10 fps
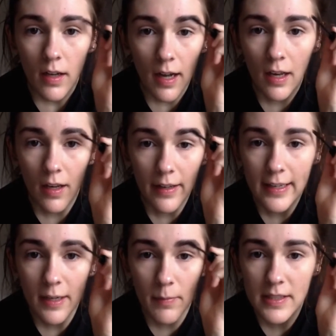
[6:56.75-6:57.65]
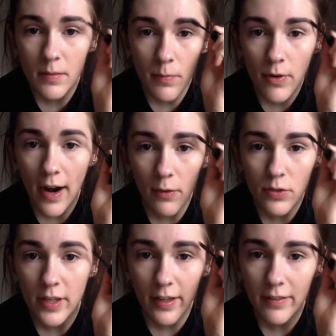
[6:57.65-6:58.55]
I need me some brow
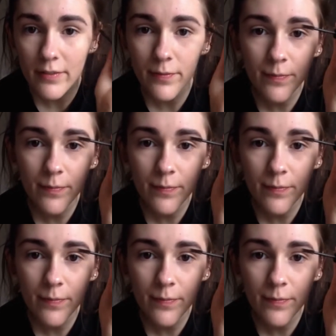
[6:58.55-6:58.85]
gel.